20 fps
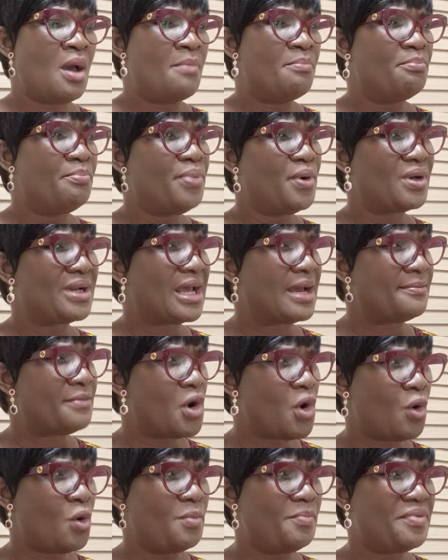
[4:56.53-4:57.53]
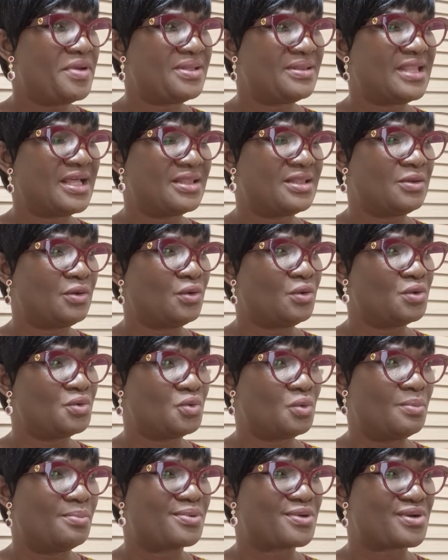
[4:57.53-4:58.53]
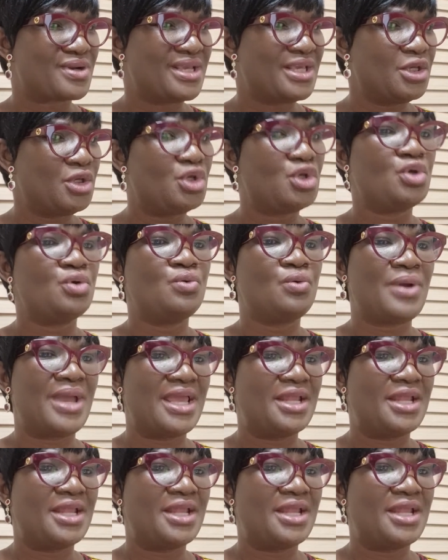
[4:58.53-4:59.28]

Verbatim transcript: but I'm hoping that the Lord will bring you